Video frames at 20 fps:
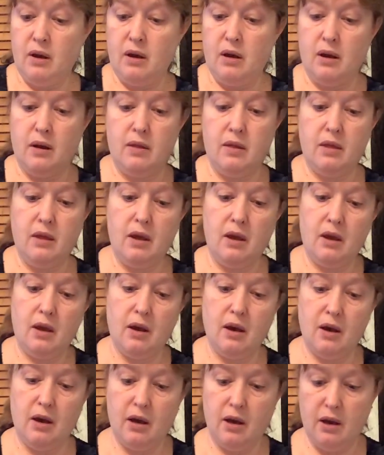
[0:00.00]
And
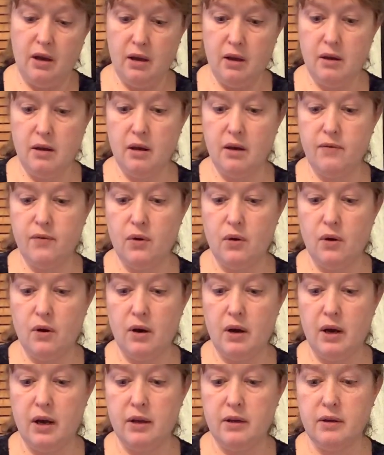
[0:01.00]
then I've
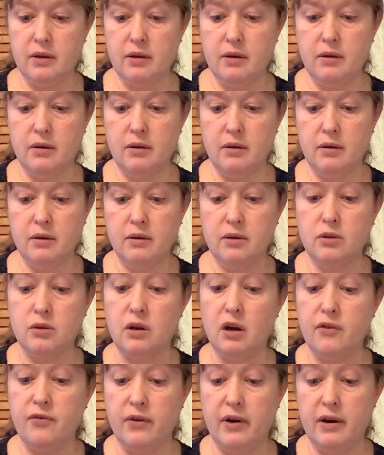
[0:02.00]
got
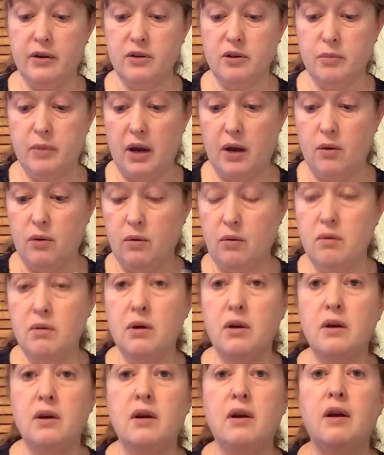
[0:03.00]
Starfire tomato.
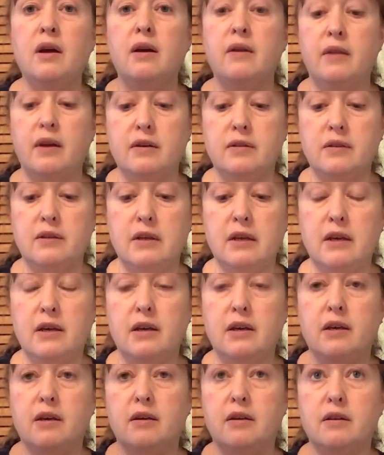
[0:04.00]
This
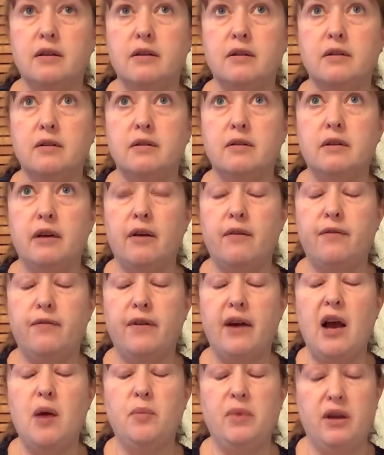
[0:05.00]
is a
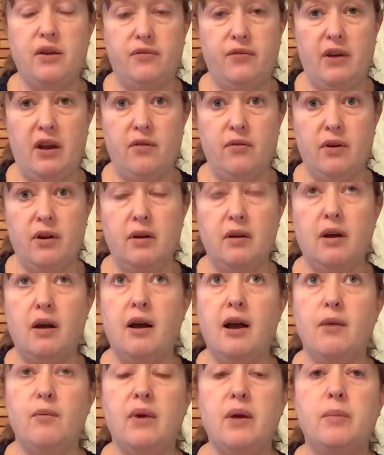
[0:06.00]
family favorite.
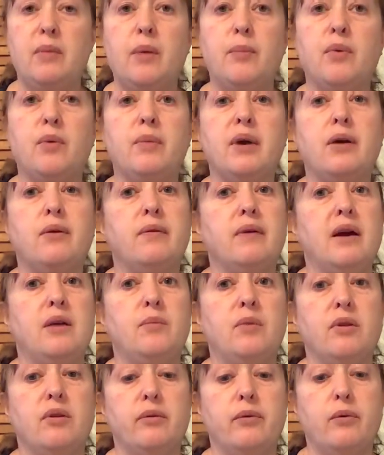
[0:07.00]
I remember my
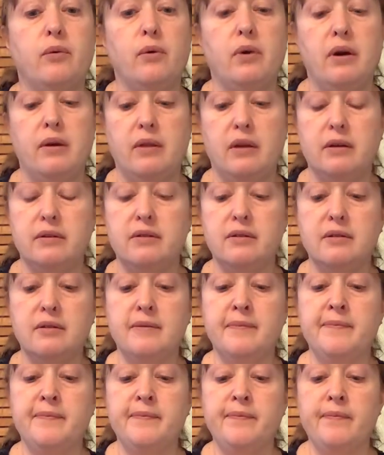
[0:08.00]
grandmother growing this,
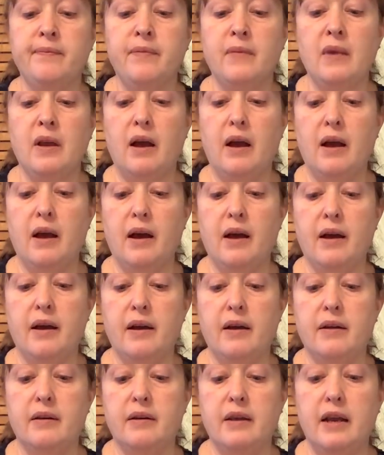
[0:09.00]

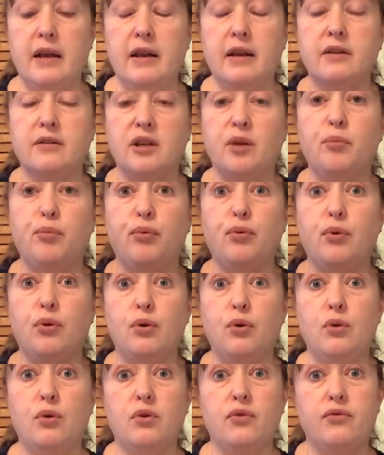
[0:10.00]
and it is a
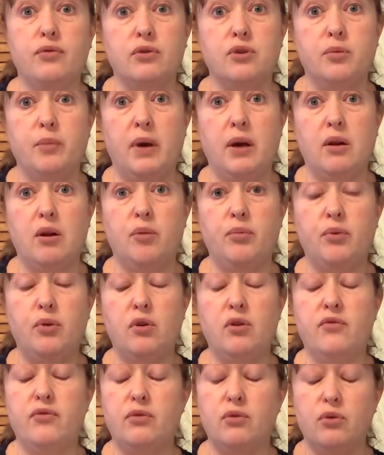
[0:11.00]
beautiful tomato,
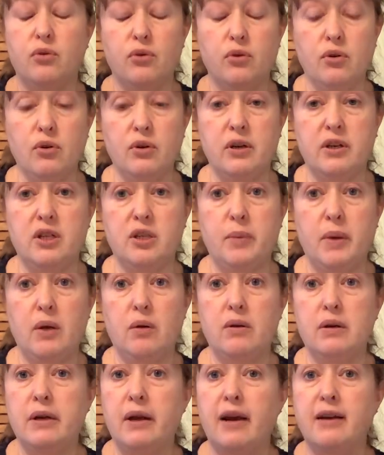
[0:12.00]
beautiful early
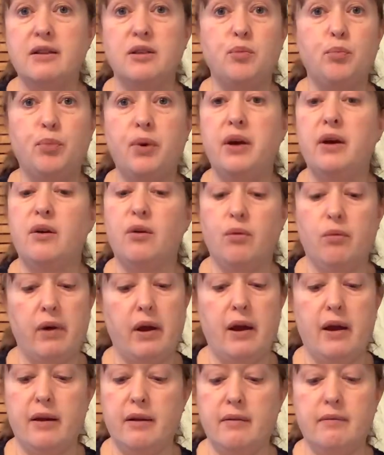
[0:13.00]
tomato, nice big
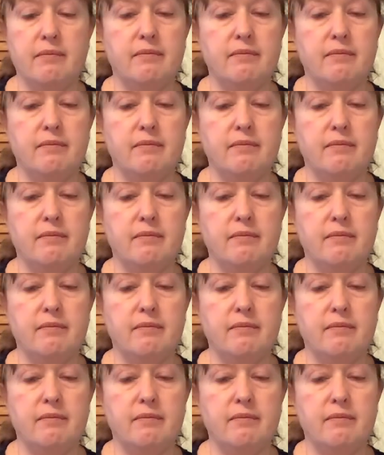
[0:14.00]
red,